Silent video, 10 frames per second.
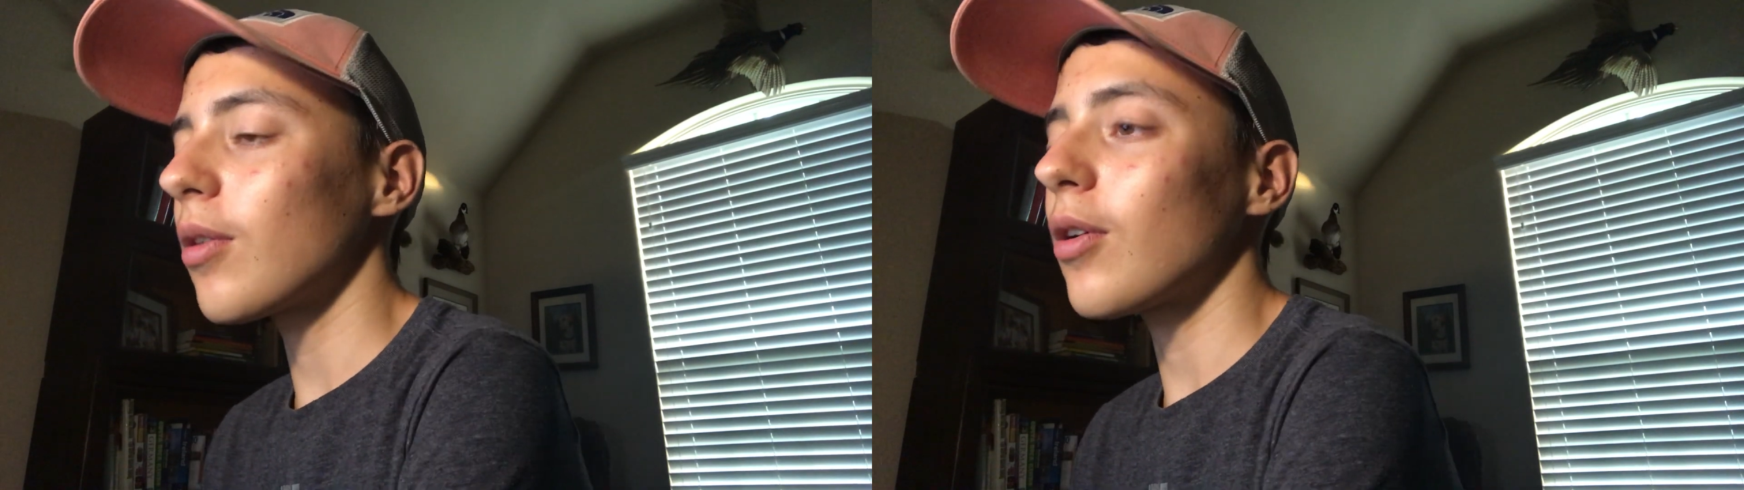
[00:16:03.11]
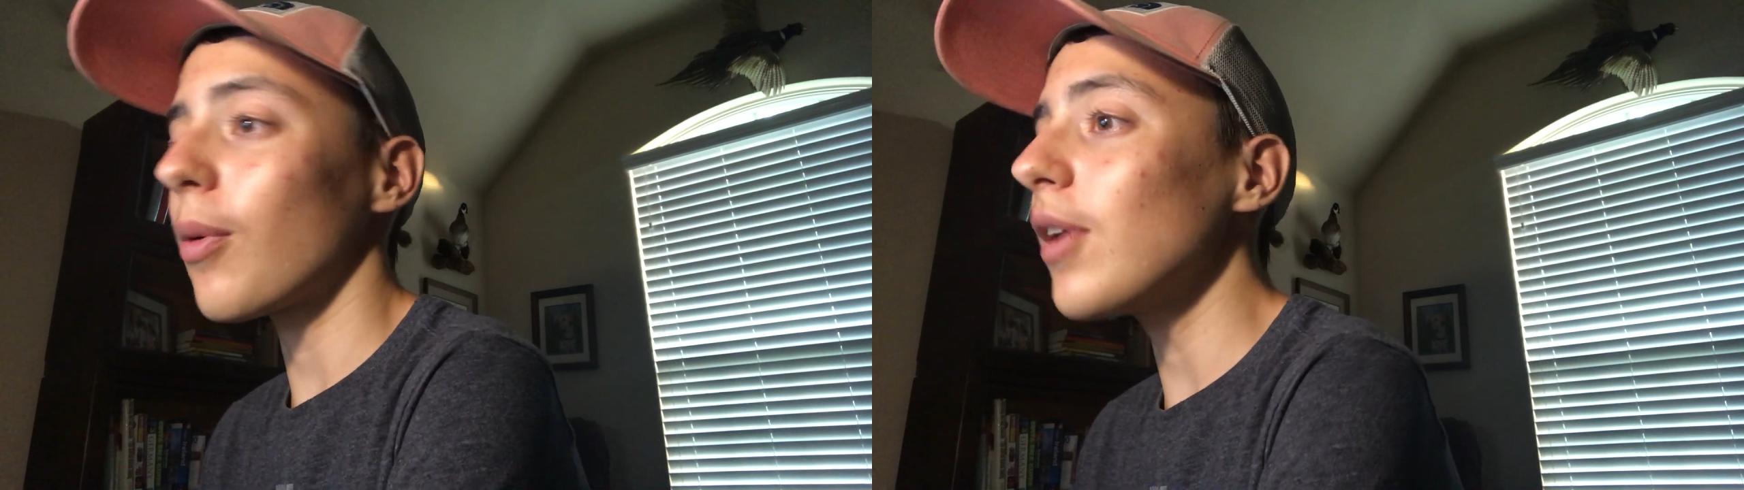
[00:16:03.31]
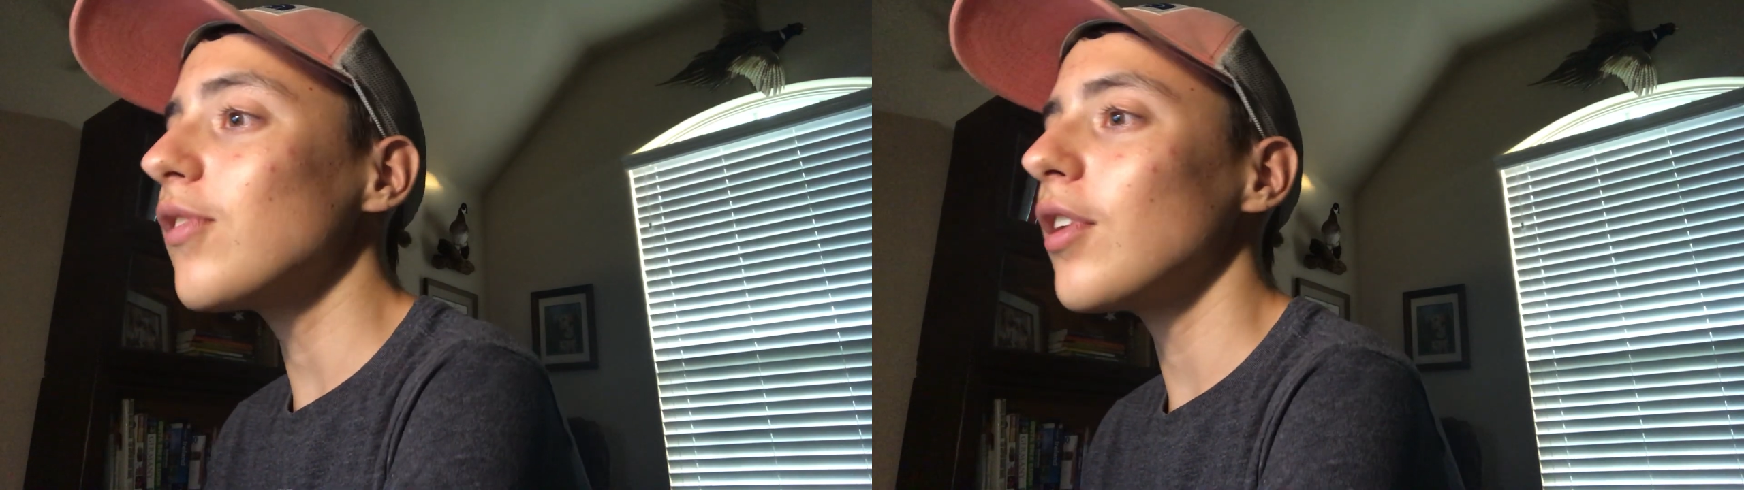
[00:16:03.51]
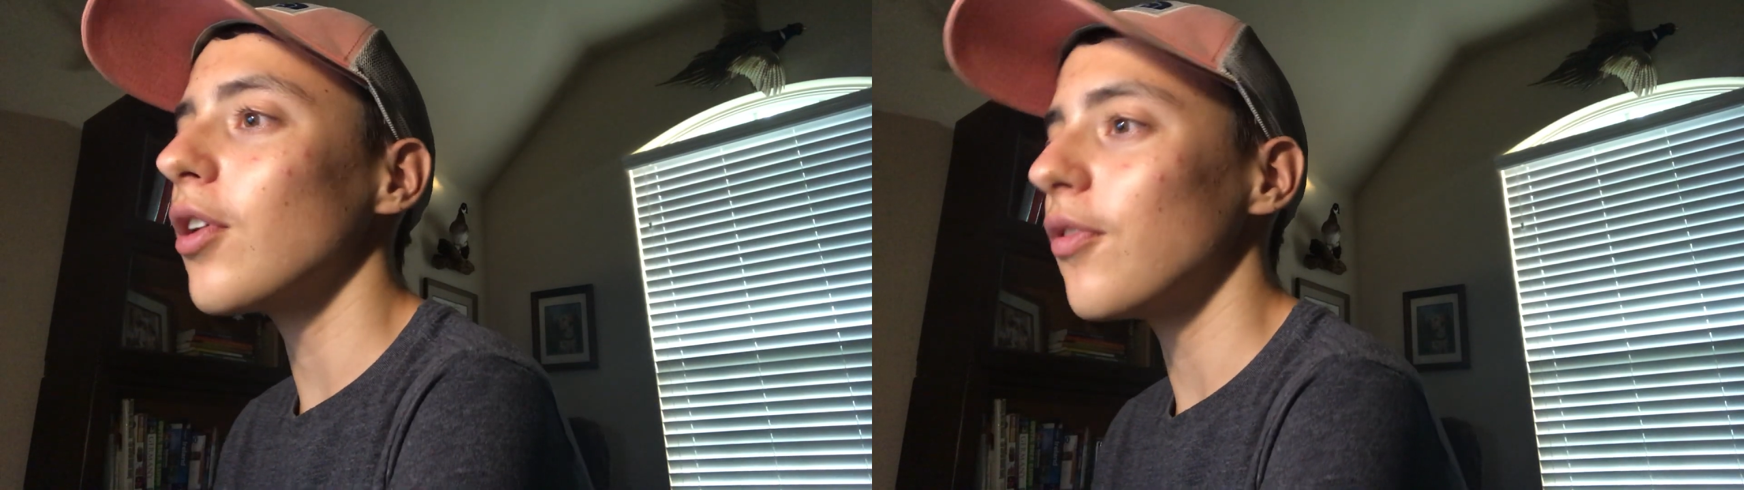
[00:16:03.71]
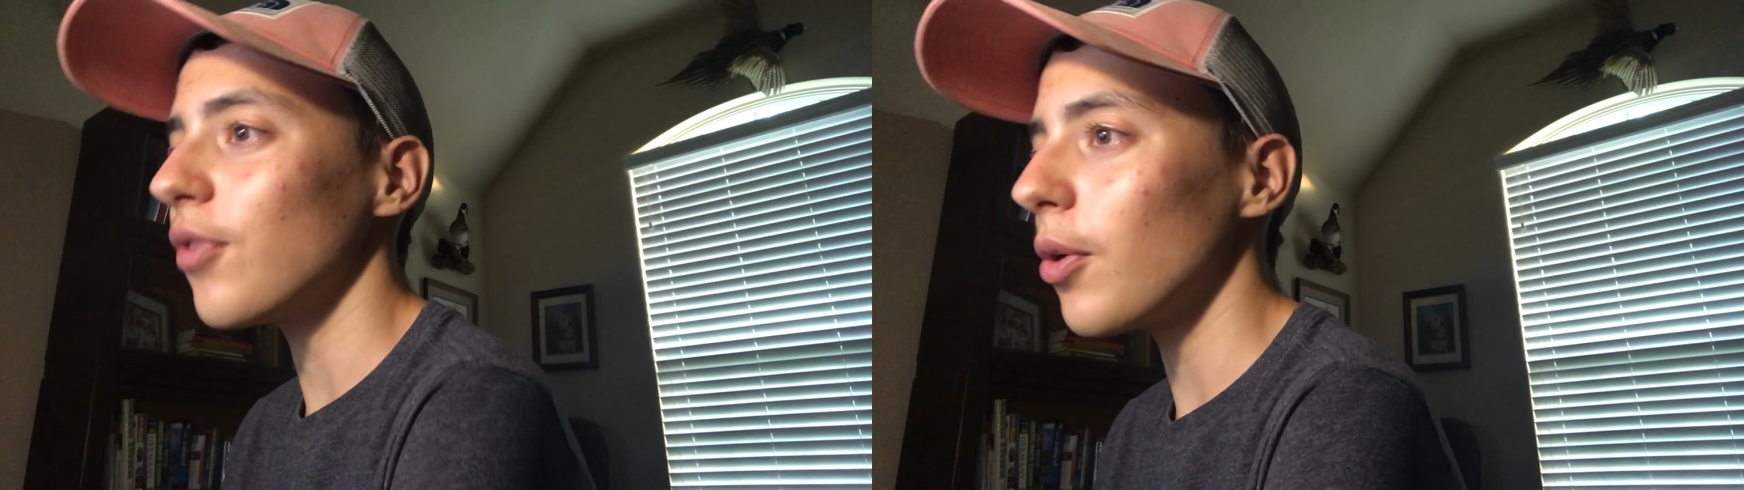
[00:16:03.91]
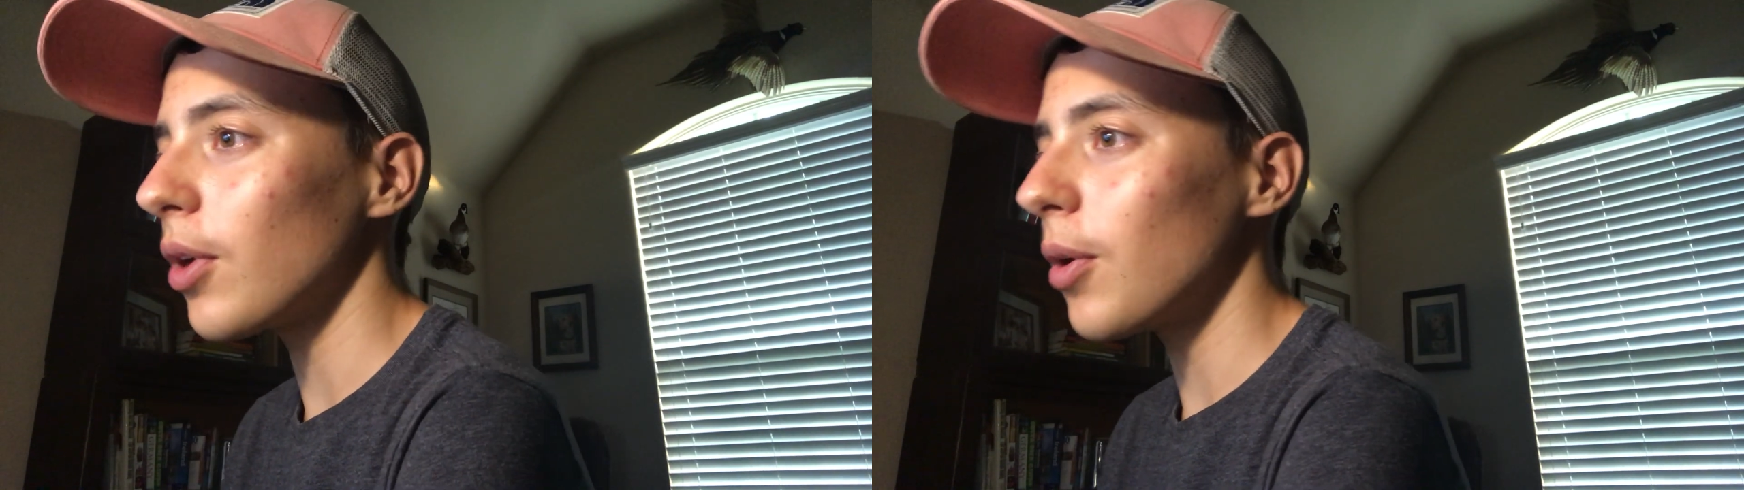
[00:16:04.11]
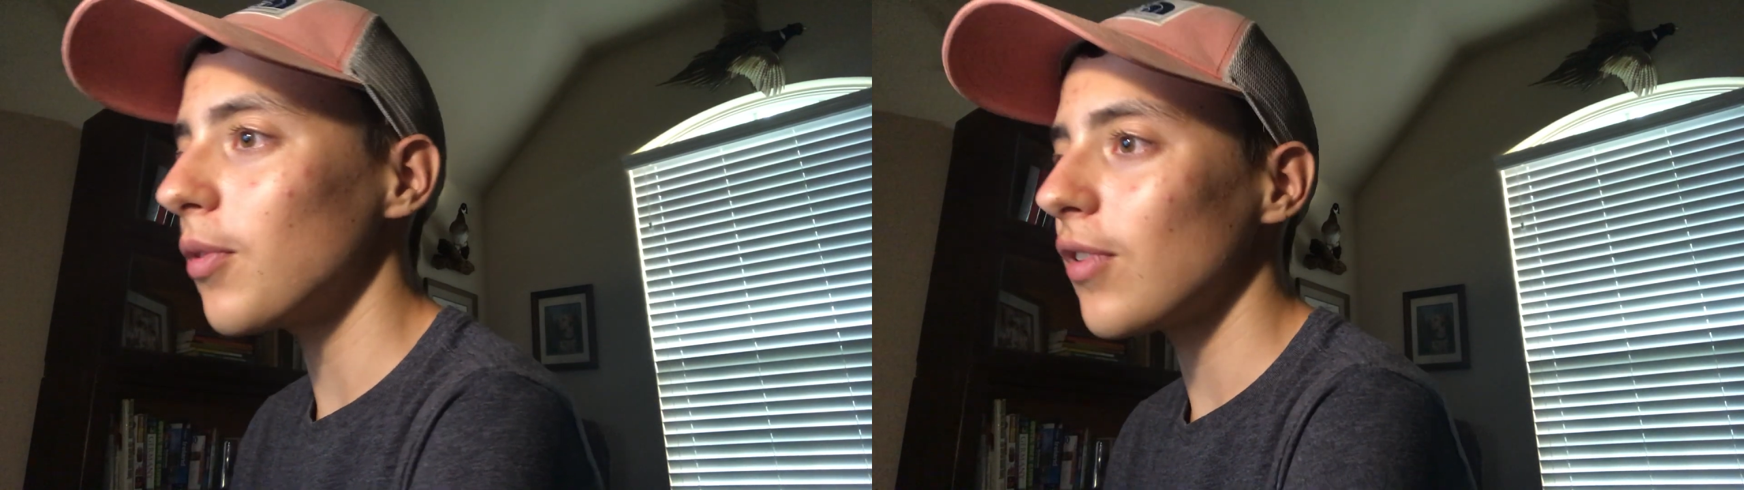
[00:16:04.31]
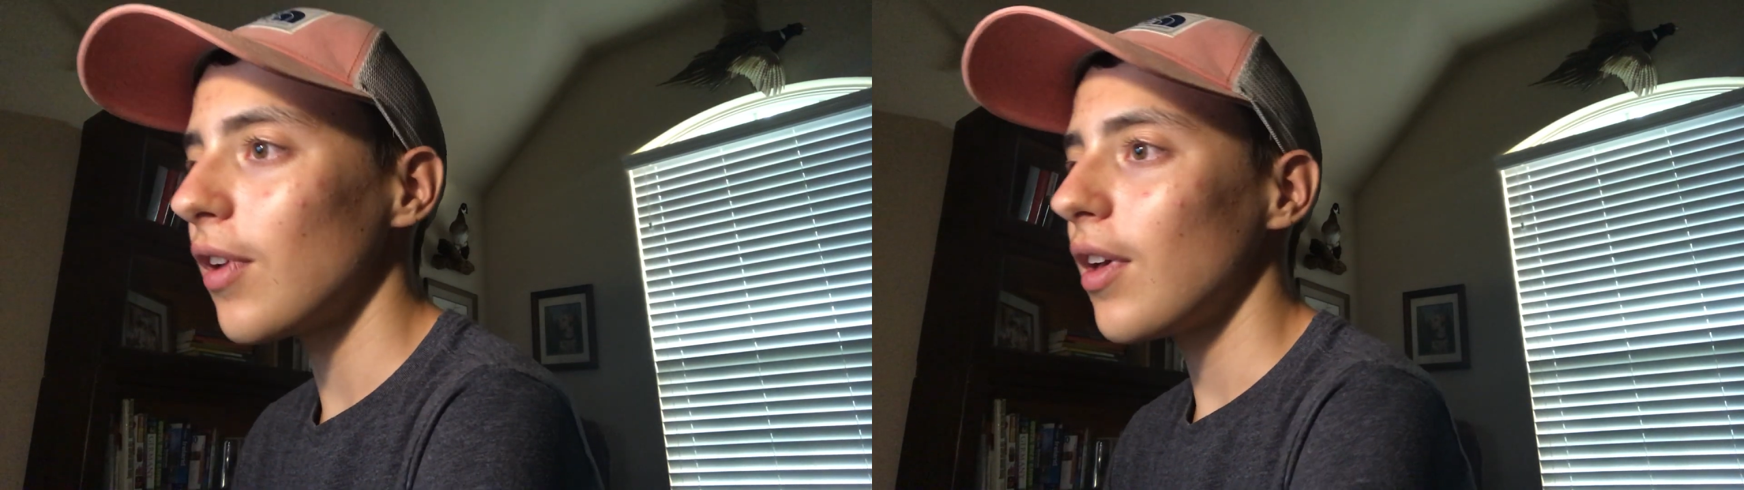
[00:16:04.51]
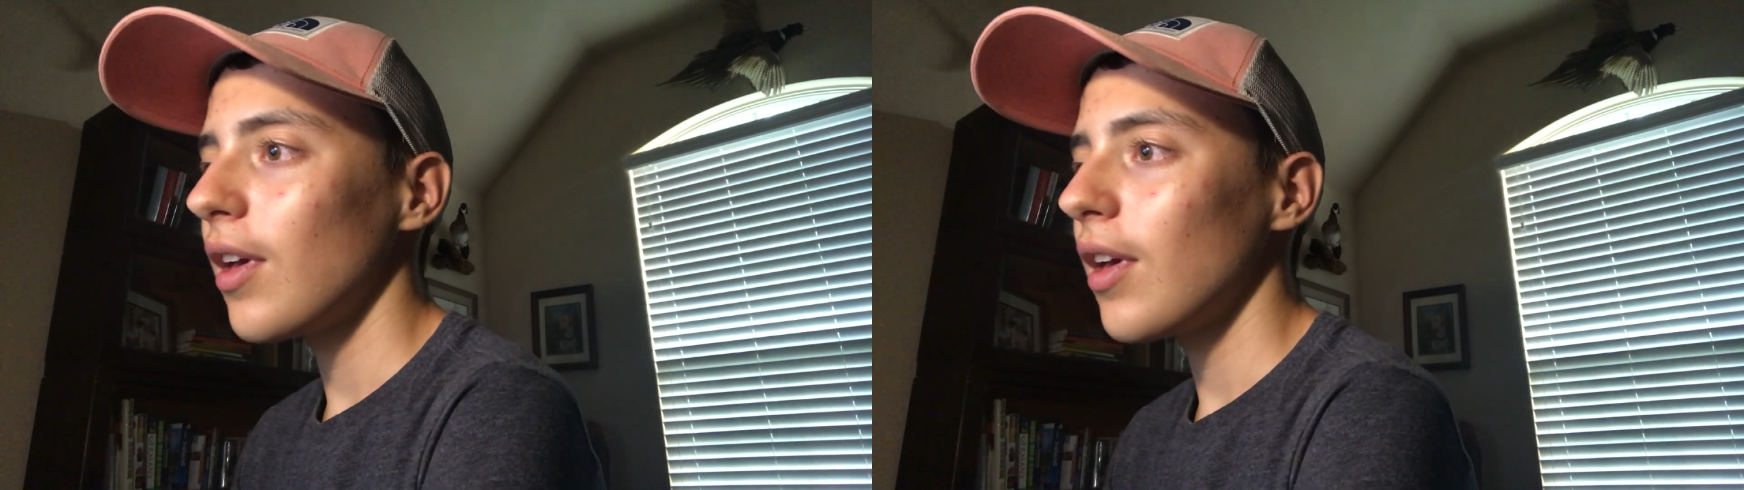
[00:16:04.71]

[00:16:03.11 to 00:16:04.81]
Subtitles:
crazy good photos.